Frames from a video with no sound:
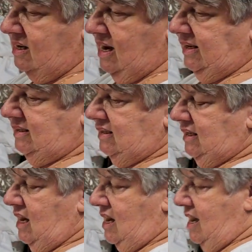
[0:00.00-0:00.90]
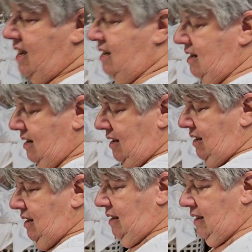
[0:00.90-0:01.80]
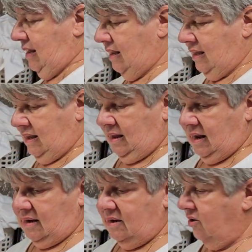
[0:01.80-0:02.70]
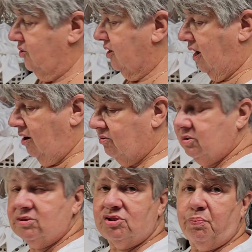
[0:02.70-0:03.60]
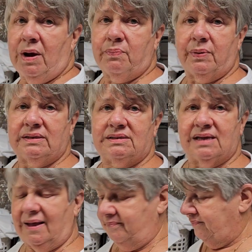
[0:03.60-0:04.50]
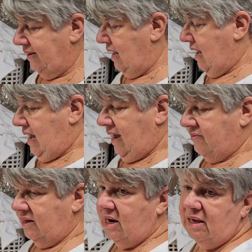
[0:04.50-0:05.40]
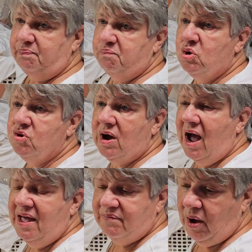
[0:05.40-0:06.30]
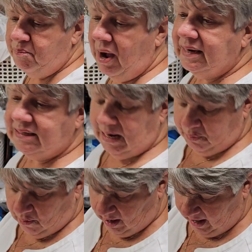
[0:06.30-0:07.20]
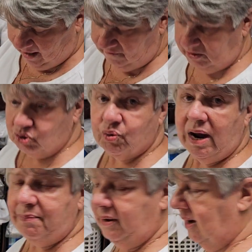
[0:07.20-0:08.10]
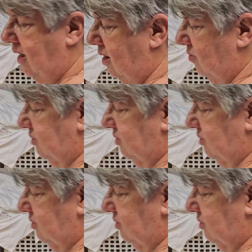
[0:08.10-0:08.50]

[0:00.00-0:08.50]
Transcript: nice and tight, and there you go. It's your bunk bed set. And then on my table I have a tray below,